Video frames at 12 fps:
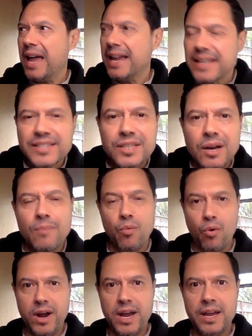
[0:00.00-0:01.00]
in some
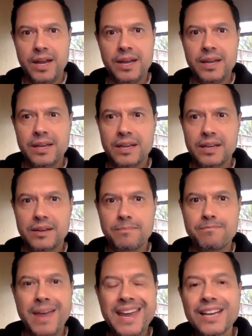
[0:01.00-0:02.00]
way
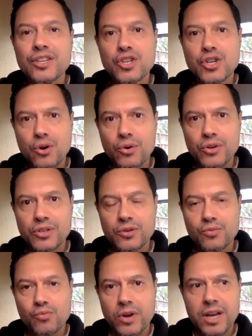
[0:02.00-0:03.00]
make a
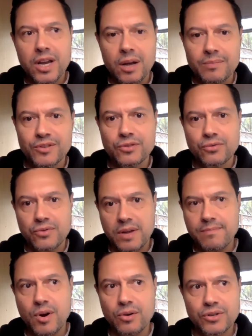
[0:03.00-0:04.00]
choice when it comes to
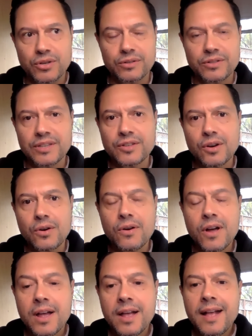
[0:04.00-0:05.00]
emotions. And
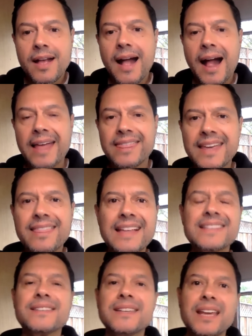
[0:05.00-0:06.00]
so I think
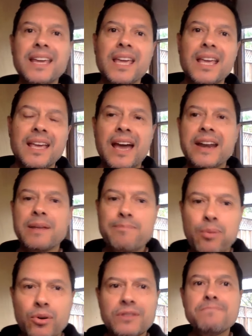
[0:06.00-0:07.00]
that's an
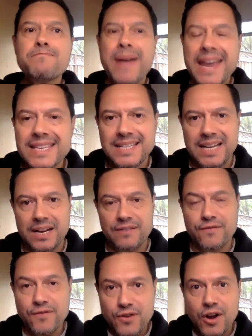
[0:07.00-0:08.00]
important
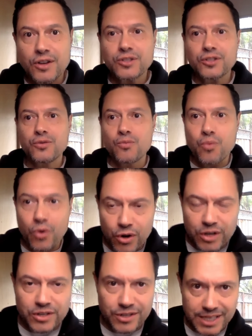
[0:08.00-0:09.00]
baseline for us to
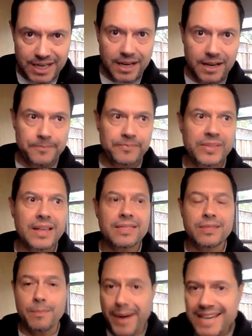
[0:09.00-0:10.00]
work today.
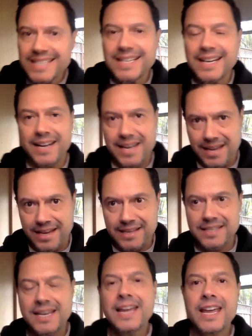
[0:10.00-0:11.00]
The baseline
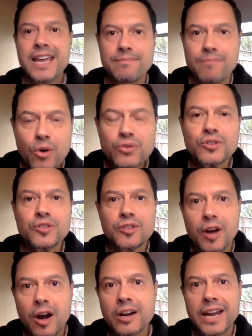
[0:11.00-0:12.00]
is emotions
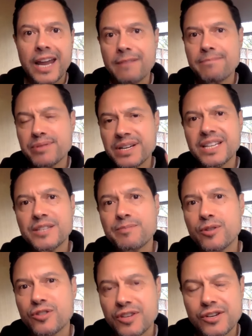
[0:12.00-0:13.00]
are a
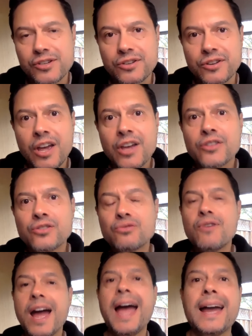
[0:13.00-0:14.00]
predisposition
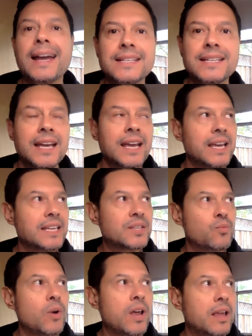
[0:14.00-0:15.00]
to act,
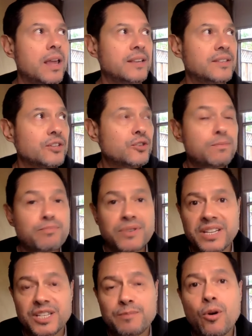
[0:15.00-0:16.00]
is what is going to
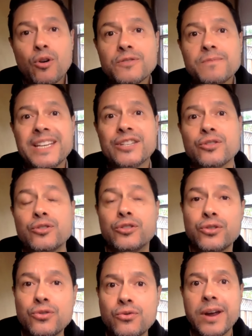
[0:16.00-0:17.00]
predispose me to
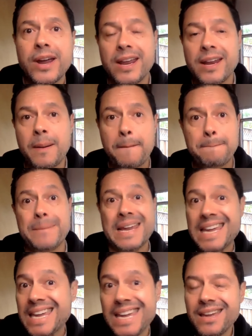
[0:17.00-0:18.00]
do and
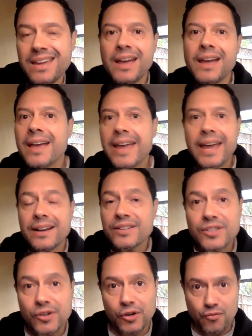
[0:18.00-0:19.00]
be in a
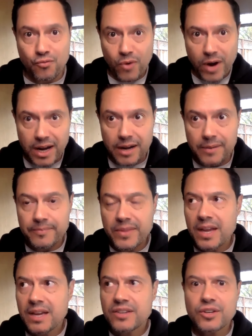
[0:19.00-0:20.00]
certain way.
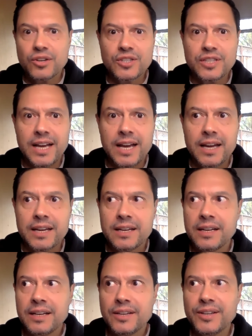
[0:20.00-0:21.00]
Just
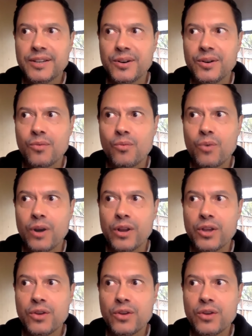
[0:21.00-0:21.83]
like, you know, when